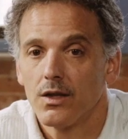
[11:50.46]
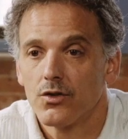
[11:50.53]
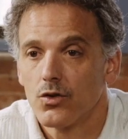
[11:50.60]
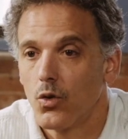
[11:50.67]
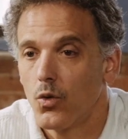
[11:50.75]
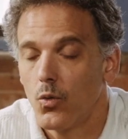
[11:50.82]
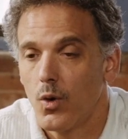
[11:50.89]
and
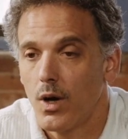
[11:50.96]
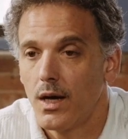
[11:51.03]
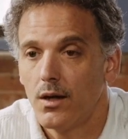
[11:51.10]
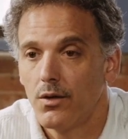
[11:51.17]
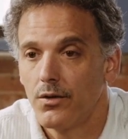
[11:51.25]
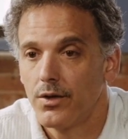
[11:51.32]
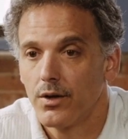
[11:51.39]
so
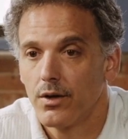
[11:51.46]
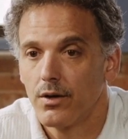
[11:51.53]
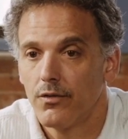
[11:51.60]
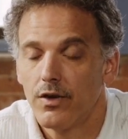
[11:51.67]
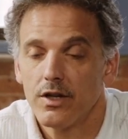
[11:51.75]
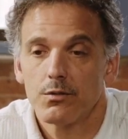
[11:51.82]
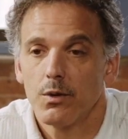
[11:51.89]
while their
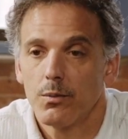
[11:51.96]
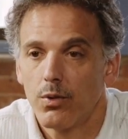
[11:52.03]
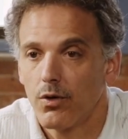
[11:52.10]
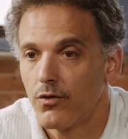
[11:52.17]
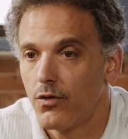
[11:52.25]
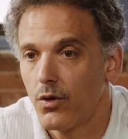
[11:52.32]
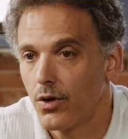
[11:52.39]
investment
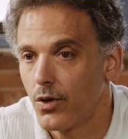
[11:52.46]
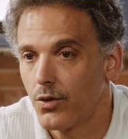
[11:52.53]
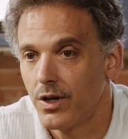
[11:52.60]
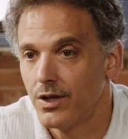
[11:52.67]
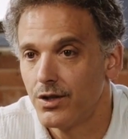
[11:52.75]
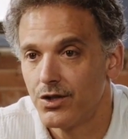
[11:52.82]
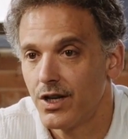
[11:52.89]

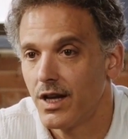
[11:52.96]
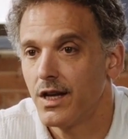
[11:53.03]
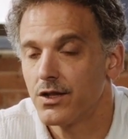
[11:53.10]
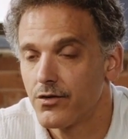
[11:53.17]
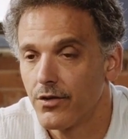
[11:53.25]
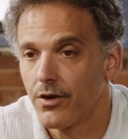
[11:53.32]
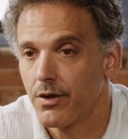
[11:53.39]
portfolio didn't
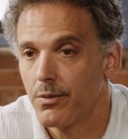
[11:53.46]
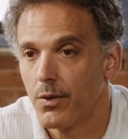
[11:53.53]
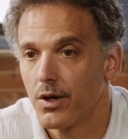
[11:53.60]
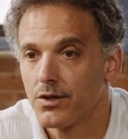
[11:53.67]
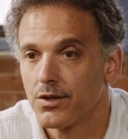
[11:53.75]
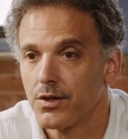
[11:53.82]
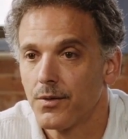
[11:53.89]
change very
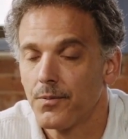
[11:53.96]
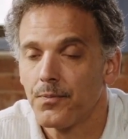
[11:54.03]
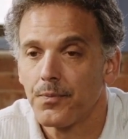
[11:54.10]
much,